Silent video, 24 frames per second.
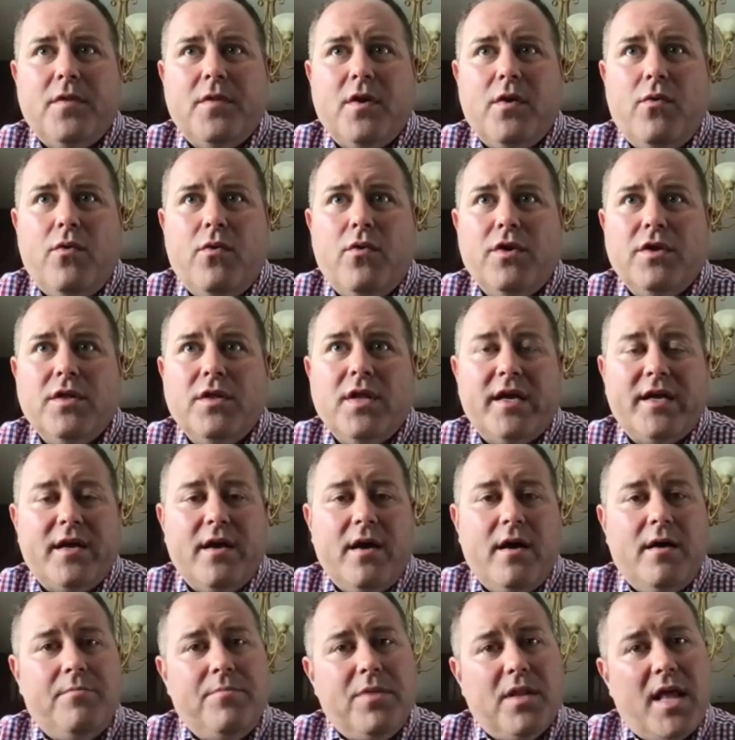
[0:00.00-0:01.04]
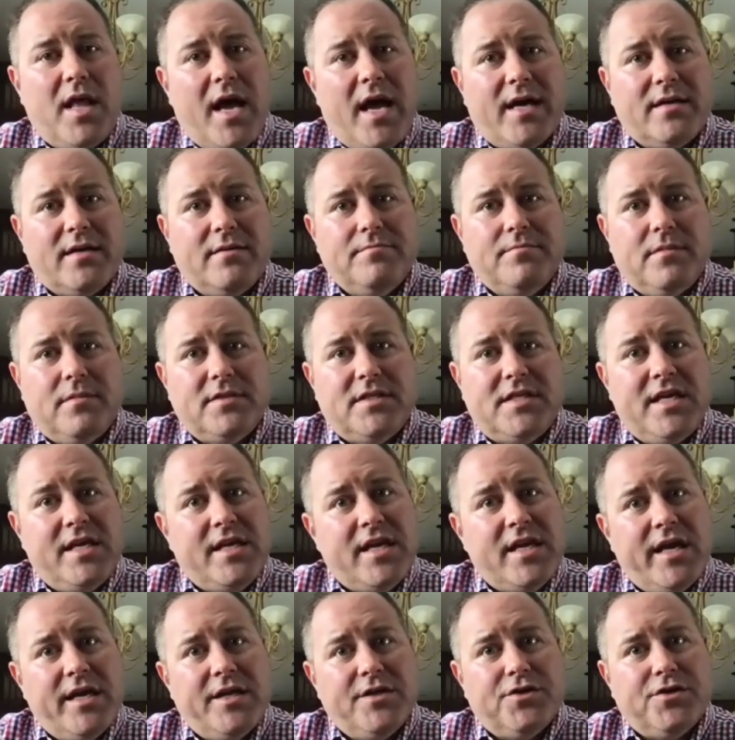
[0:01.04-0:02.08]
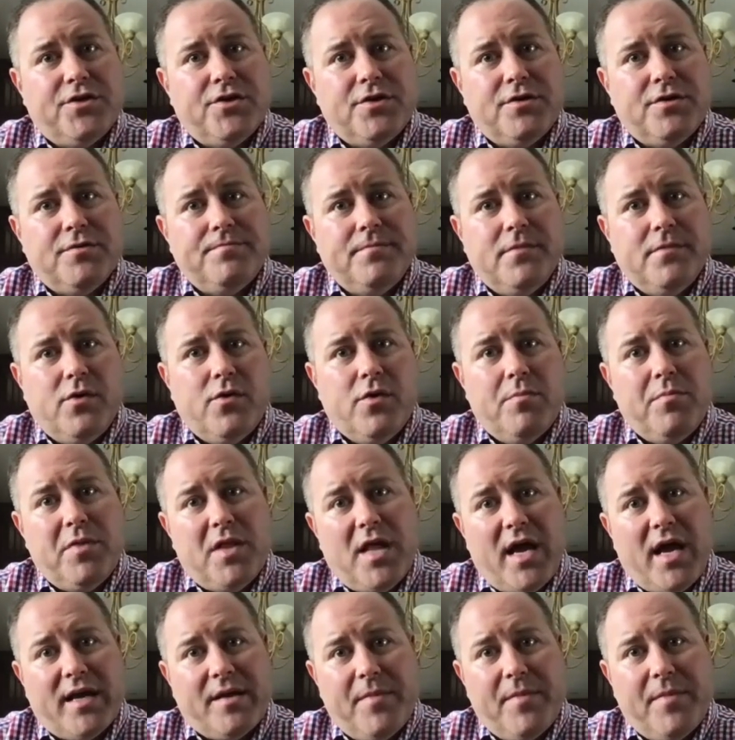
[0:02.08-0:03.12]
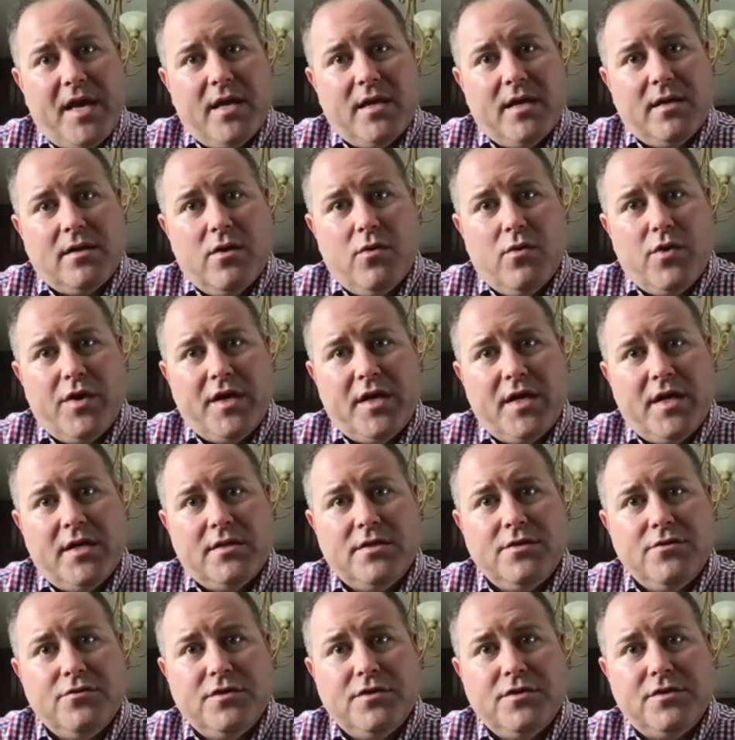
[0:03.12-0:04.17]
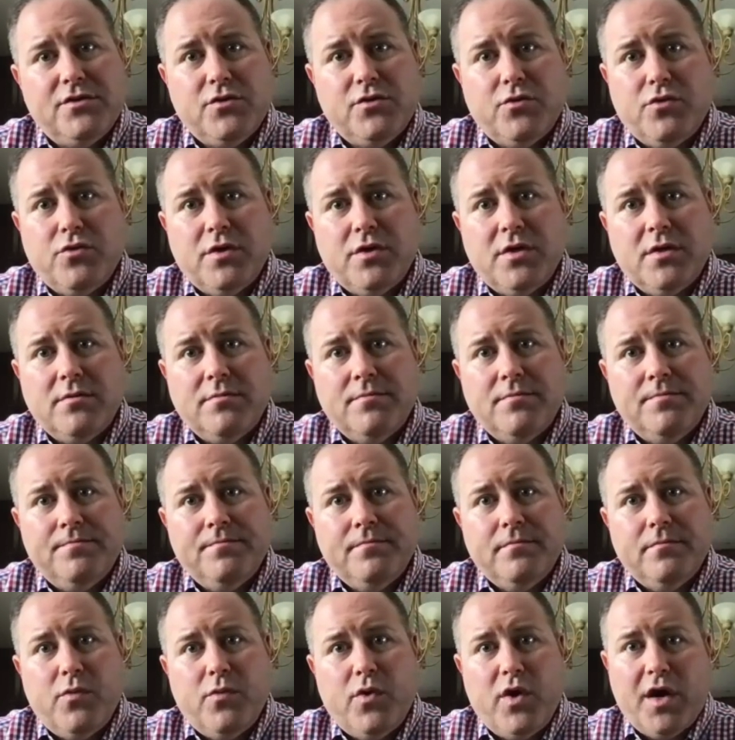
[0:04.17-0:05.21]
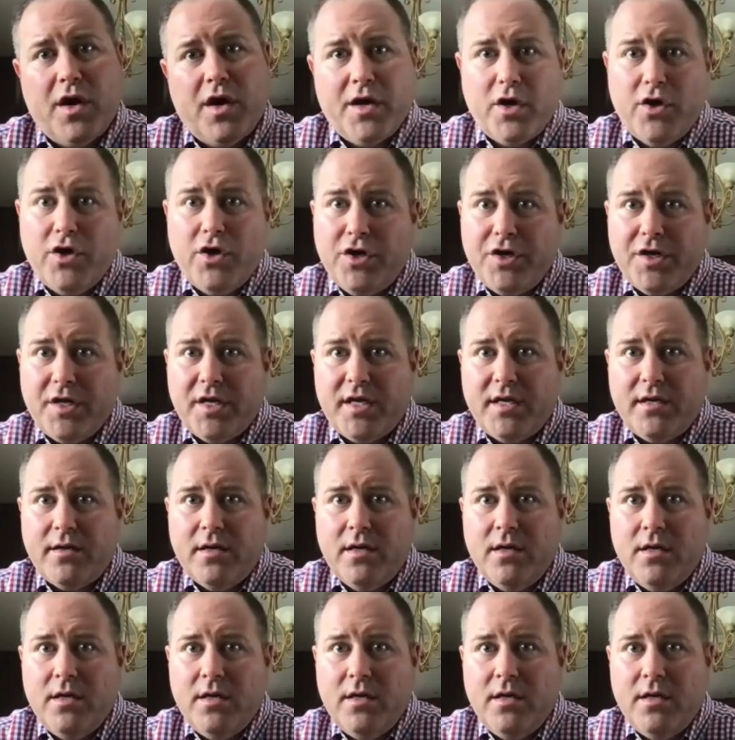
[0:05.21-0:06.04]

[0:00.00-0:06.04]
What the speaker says: or like a black teenager or a black man going into a store wearing a hoodie,